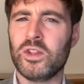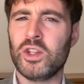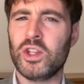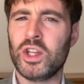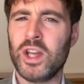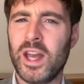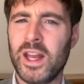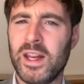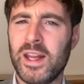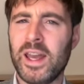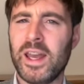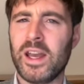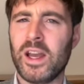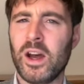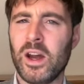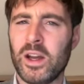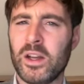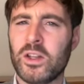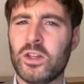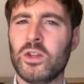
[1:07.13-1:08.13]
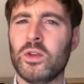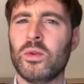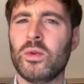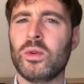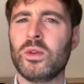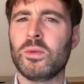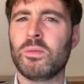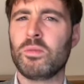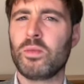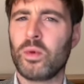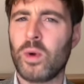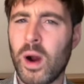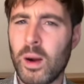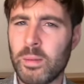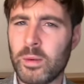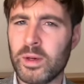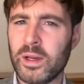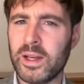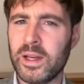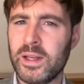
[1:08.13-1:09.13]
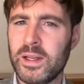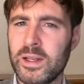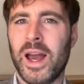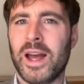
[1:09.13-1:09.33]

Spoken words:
GenAI tools properly